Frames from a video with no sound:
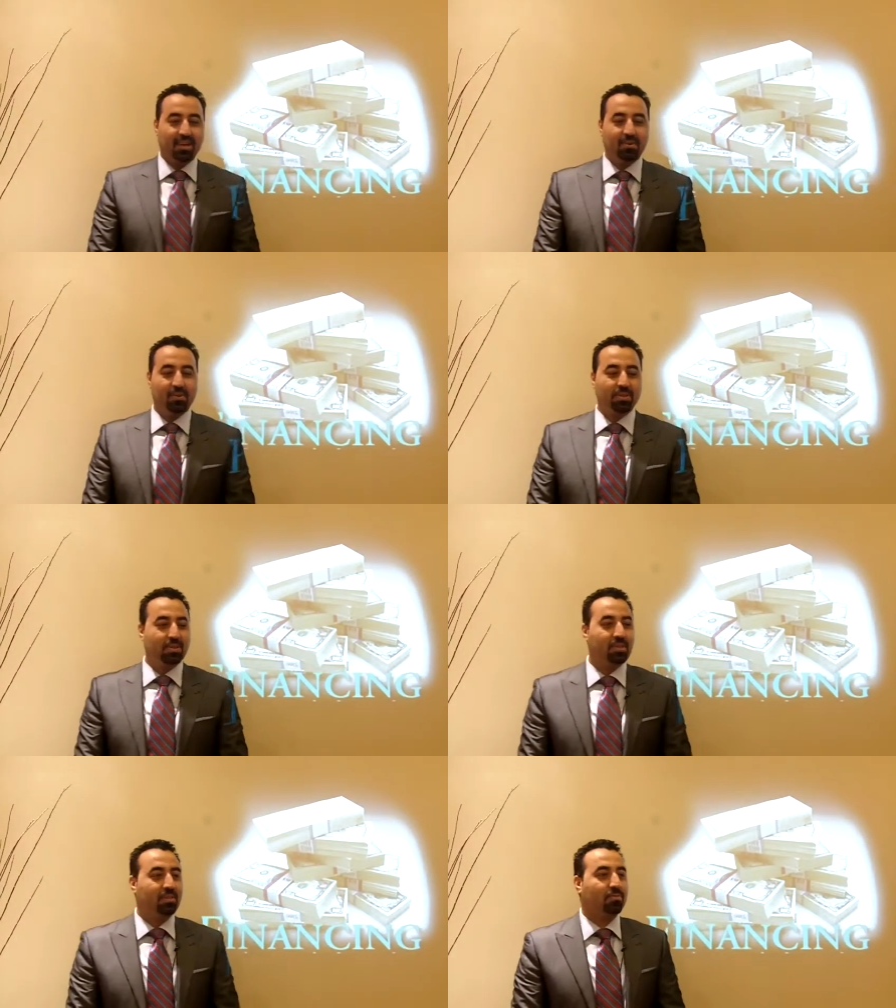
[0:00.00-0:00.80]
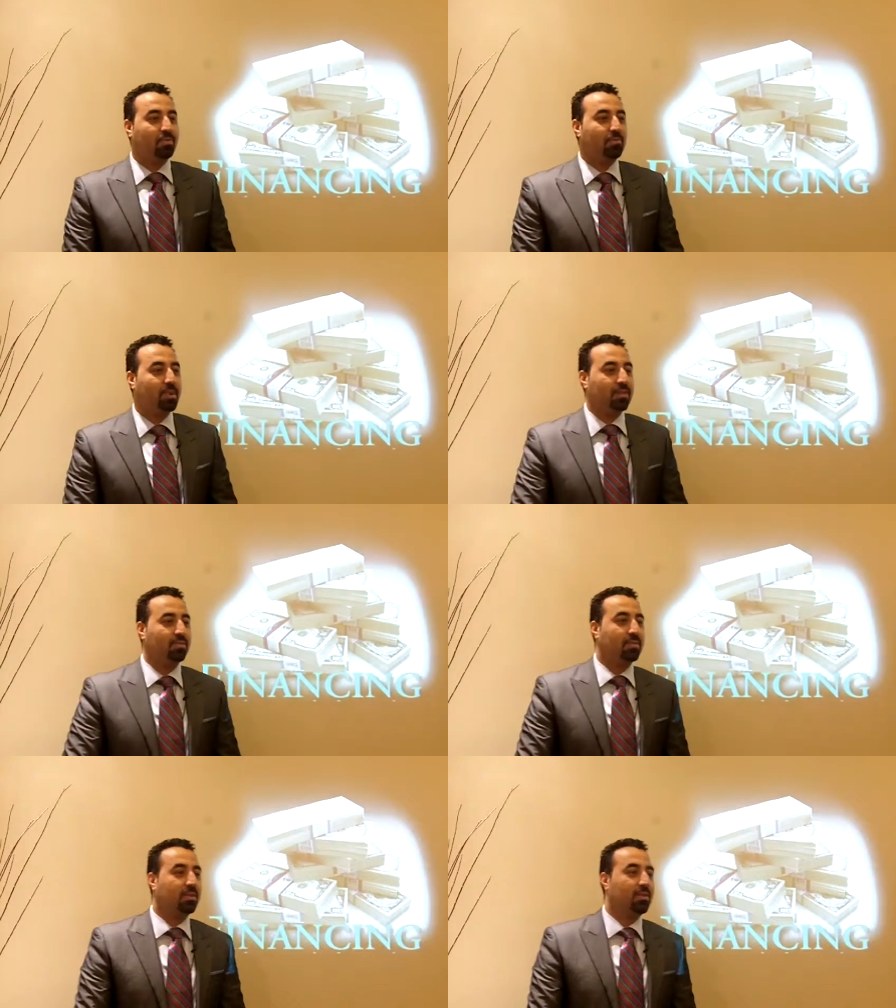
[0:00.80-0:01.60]
Any questions from
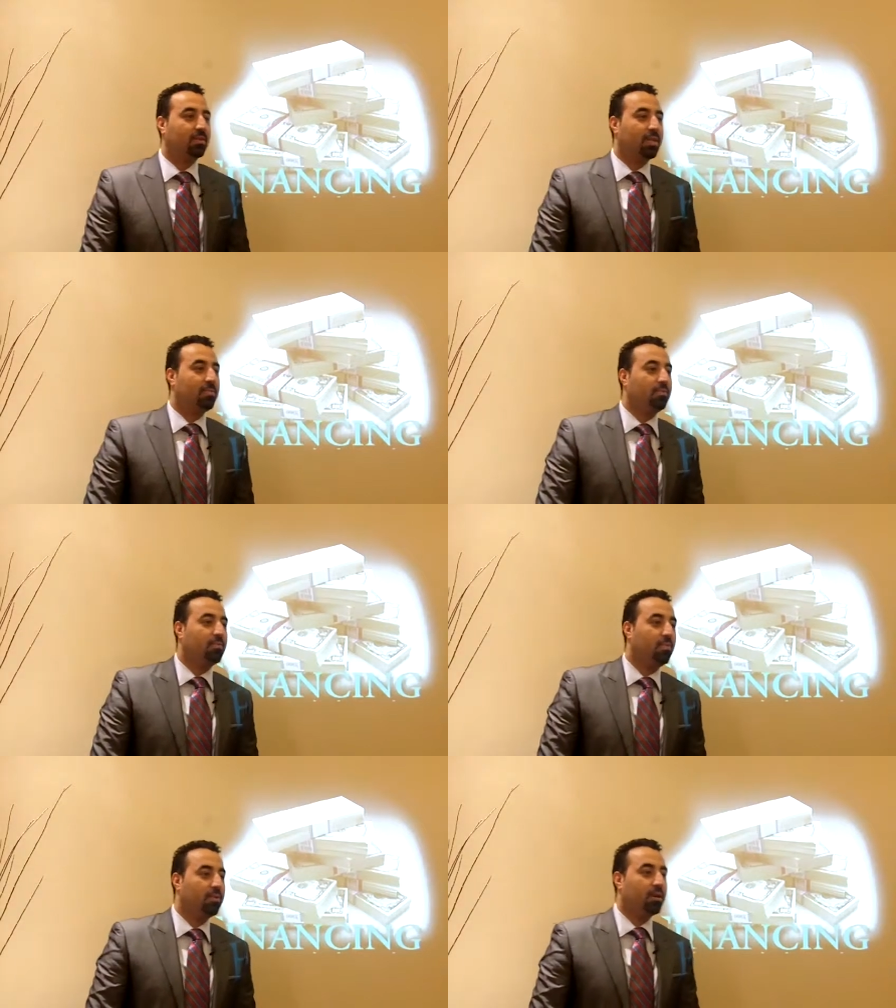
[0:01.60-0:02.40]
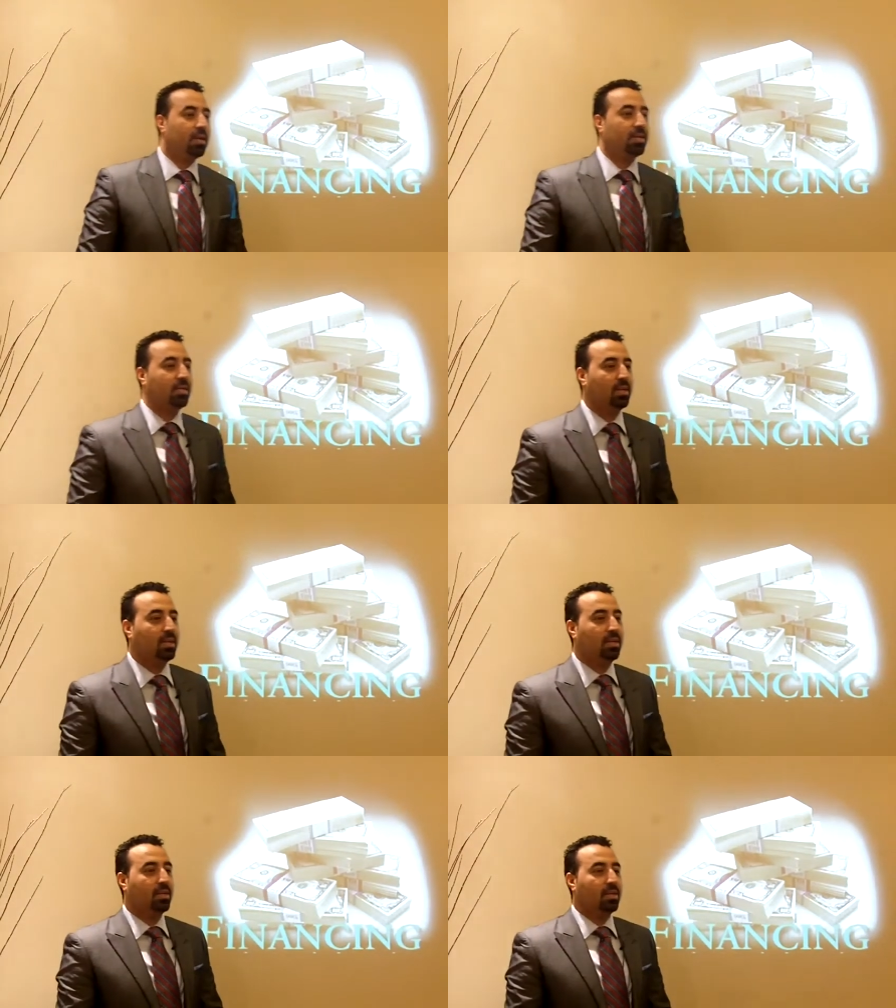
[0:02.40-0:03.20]
yesterday or day before or anything?